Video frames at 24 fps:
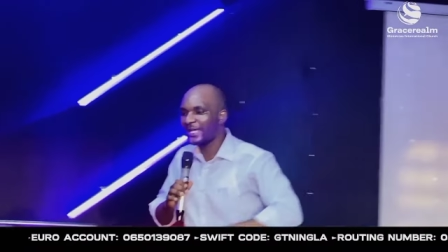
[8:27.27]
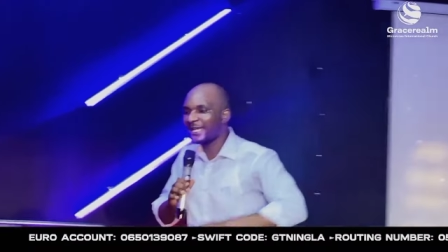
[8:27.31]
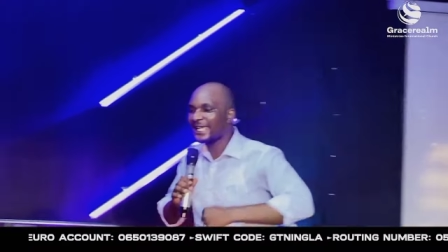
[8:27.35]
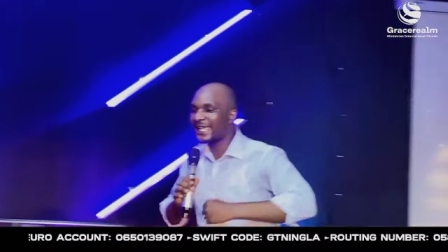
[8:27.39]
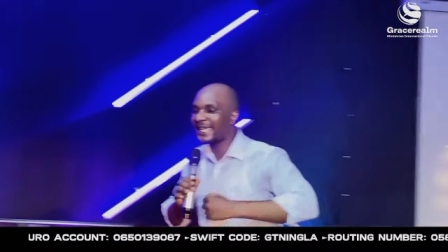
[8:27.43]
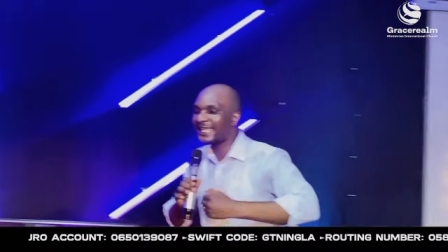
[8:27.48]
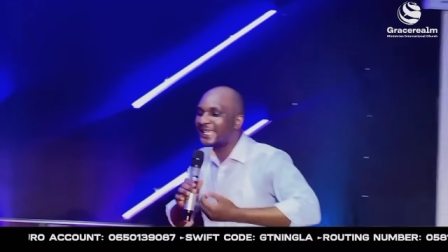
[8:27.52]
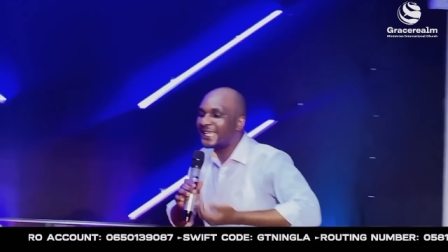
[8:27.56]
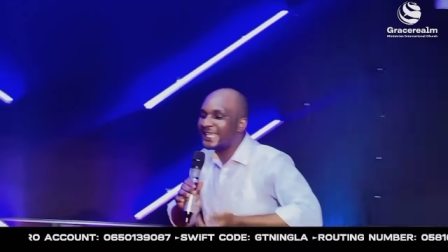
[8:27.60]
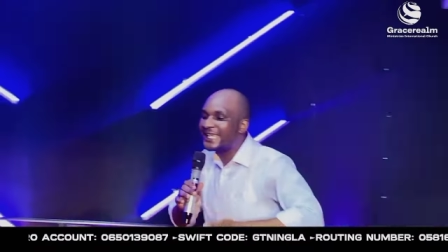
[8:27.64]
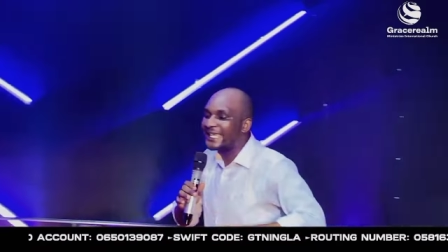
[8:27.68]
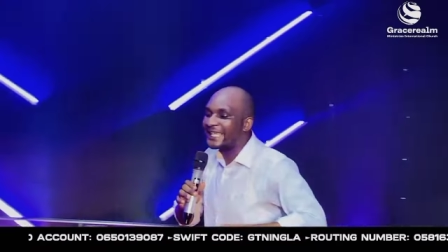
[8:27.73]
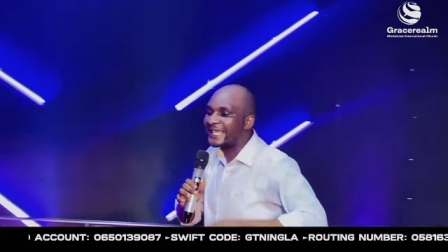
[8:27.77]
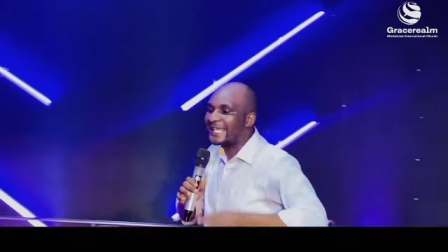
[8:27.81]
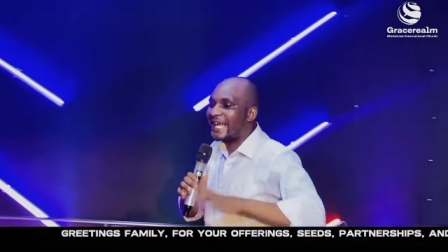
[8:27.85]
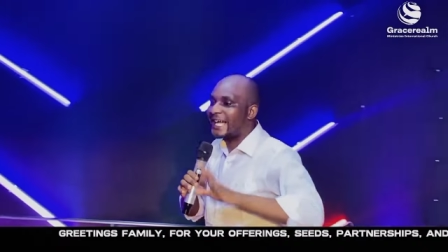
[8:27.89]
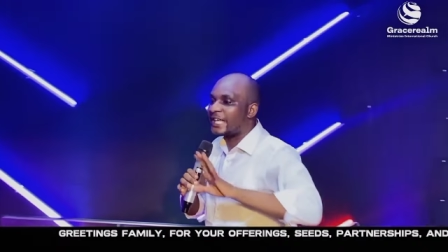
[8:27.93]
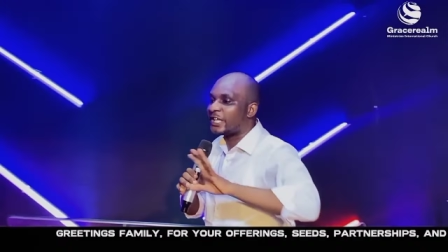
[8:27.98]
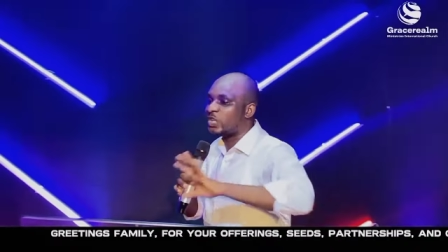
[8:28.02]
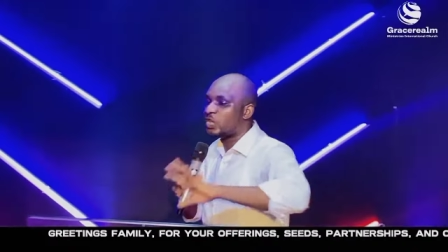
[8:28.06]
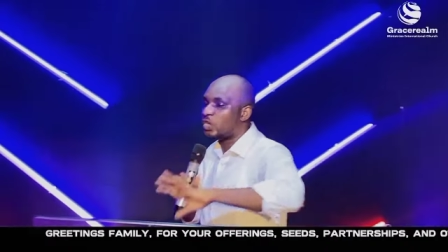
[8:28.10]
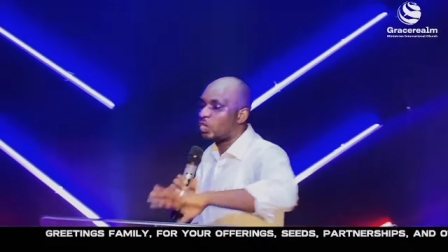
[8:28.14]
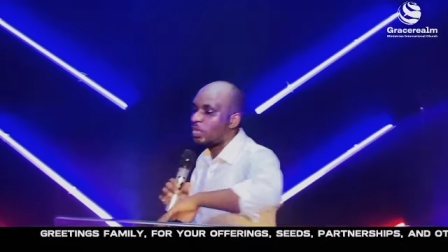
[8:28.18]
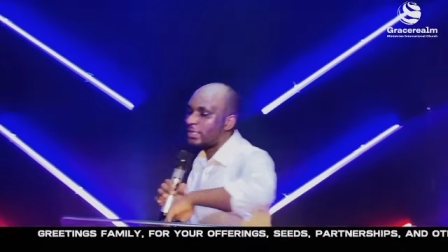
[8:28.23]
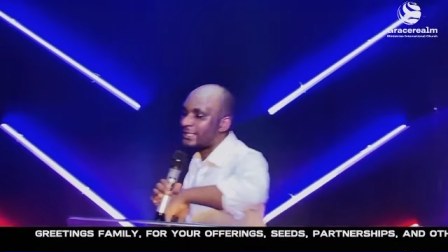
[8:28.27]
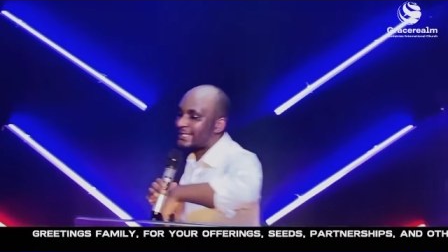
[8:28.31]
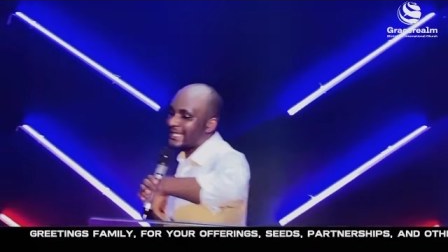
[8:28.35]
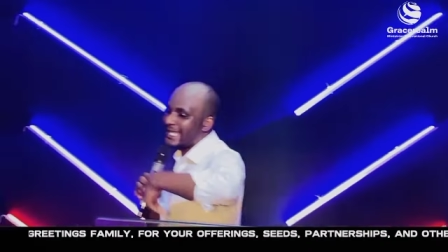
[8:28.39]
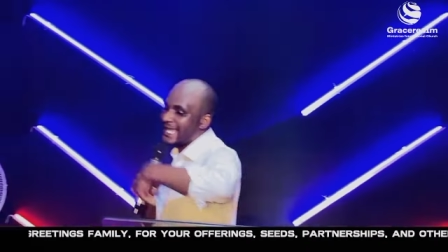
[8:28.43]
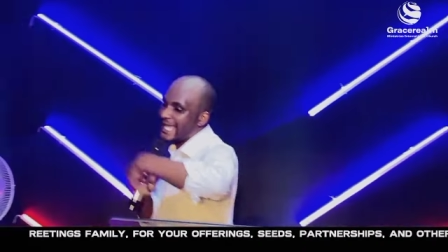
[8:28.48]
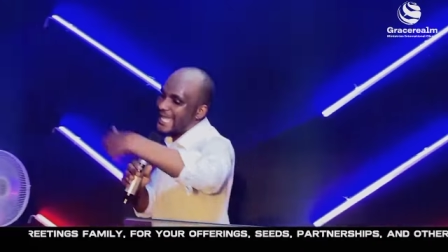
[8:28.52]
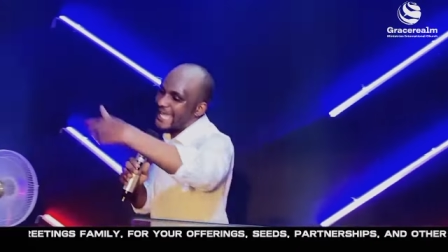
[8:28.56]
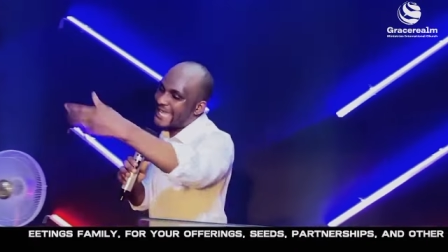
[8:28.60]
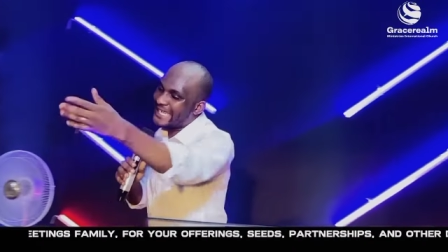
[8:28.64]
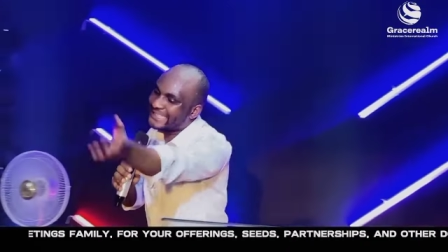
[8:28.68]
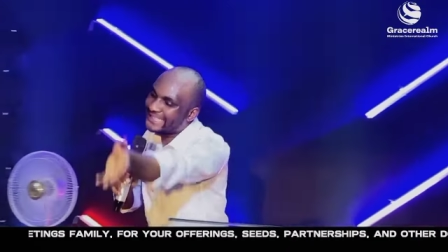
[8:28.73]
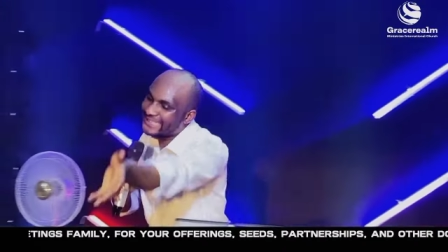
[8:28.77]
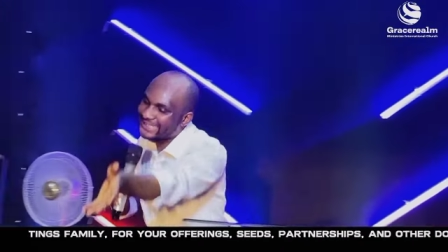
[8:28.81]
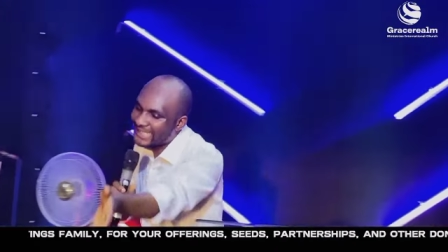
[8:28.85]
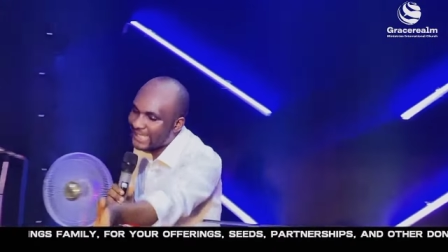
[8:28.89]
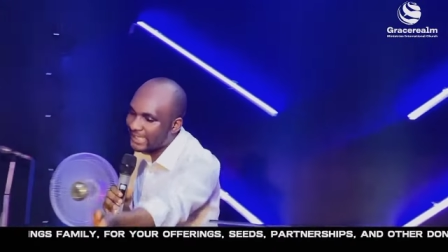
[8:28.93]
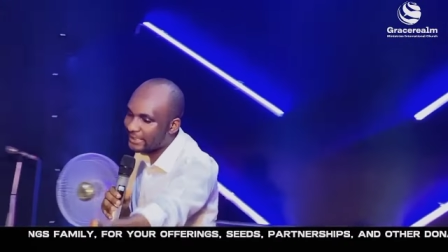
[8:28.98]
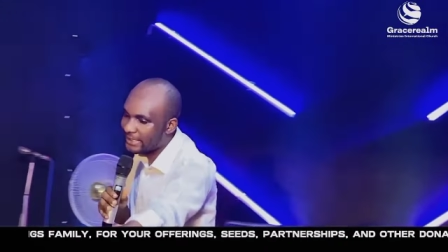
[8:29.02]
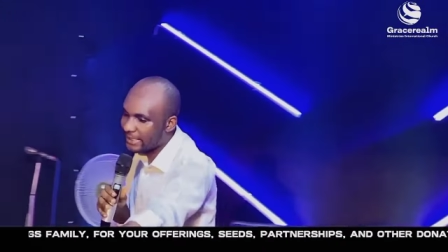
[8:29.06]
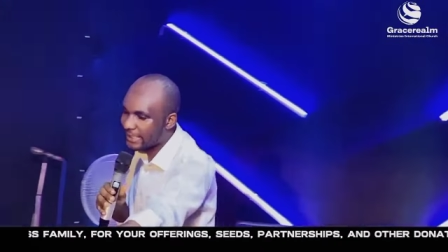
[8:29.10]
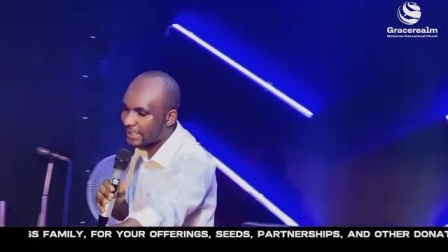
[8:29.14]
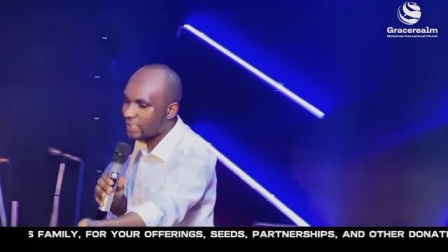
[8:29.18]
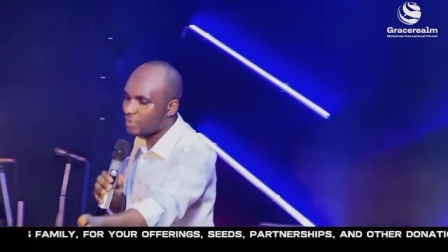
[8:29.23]
again, he cannot
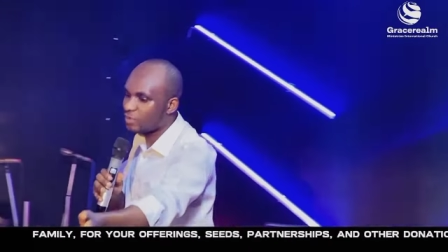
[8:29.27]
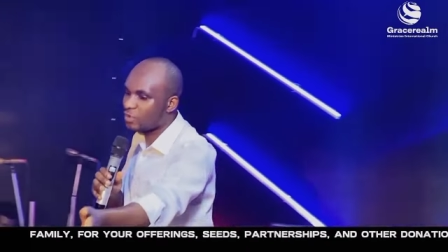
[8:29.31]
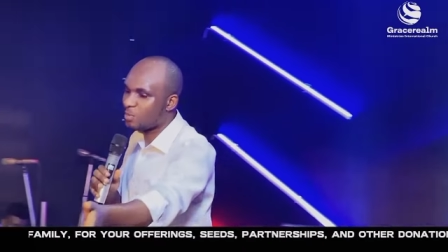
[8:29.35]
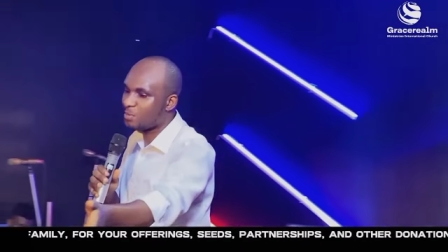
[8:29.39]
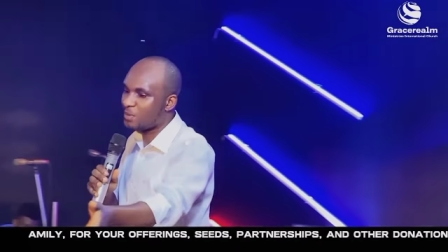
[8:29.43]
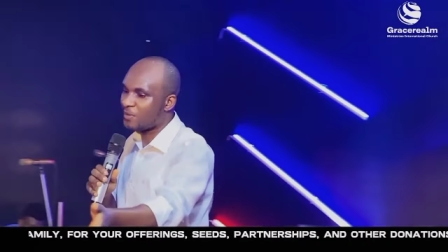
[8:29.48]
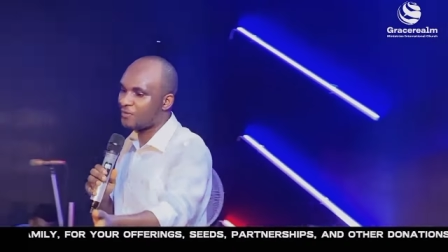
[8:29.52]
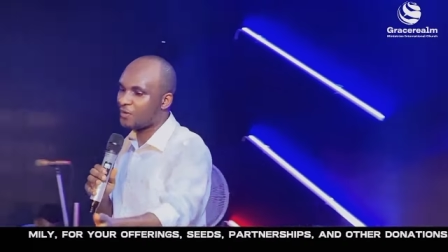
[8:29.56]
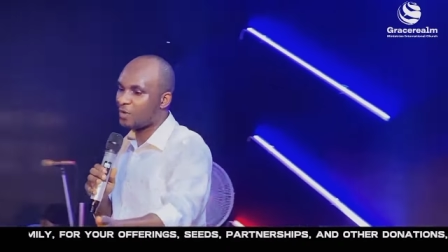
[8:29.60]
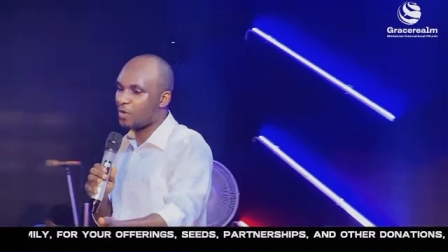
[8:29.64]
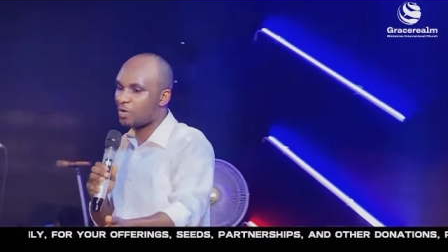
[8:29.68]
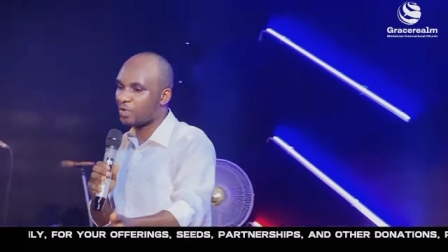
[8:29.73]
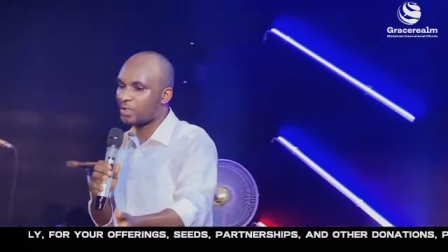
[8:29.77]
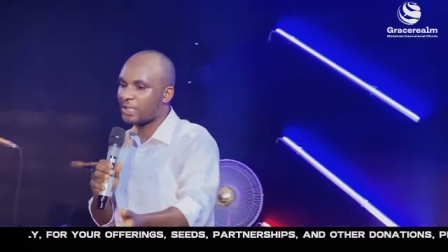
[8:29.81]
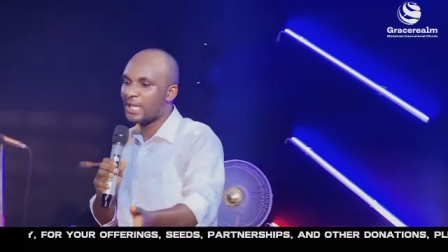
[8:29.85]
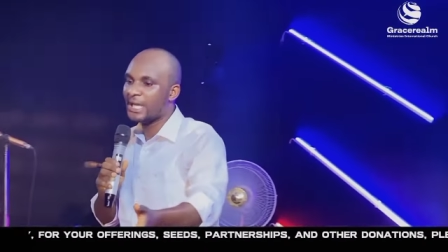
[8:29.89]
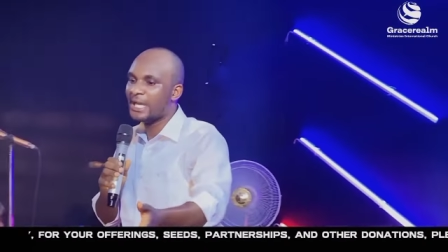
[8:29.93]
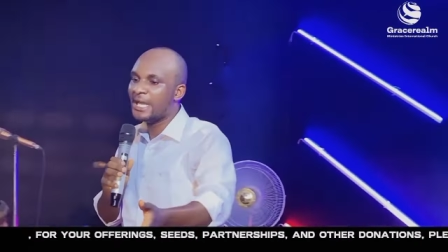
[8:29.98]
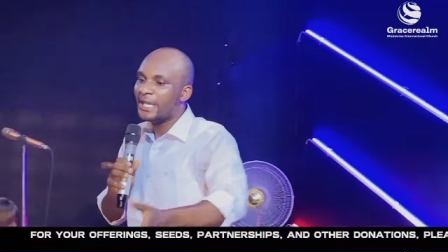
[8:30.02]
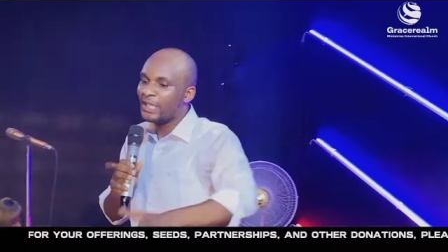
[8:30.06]
enter the kingdom of God.